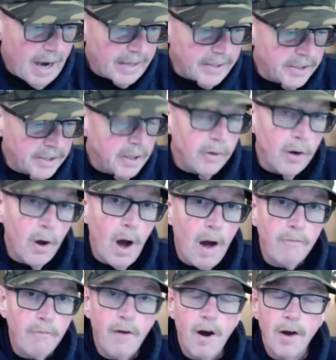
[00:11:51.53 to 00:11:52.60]
I just don't know
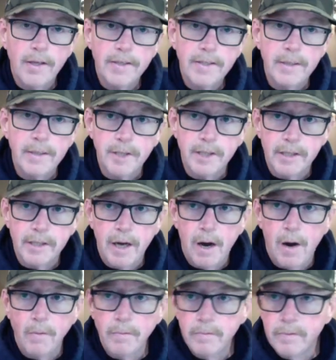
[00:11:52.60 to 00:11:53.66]
how far that team's going to
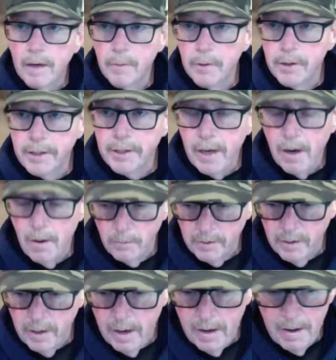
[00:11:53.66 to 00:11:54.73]
go. I really don't.
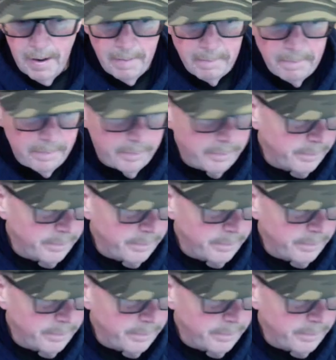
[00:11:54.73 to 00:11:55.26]
Um,